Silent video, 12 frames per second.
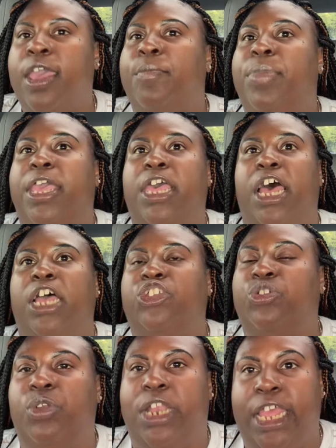Because
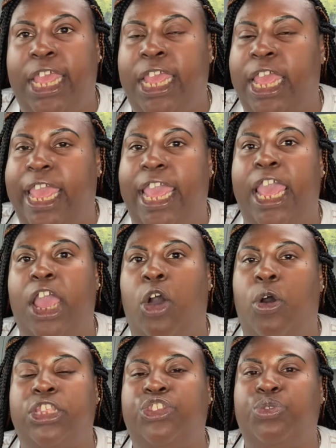you lean in
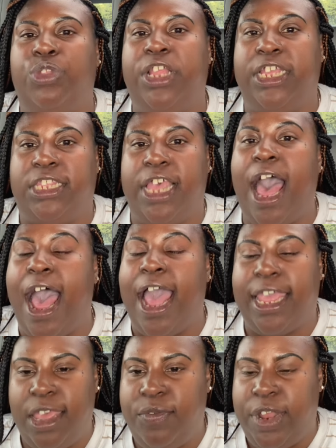onto this
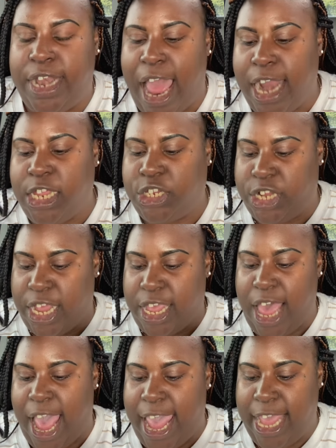God-given knowledge that
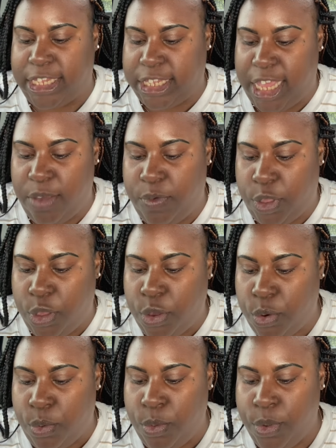God has given
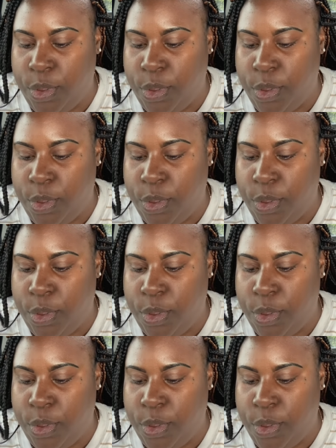you,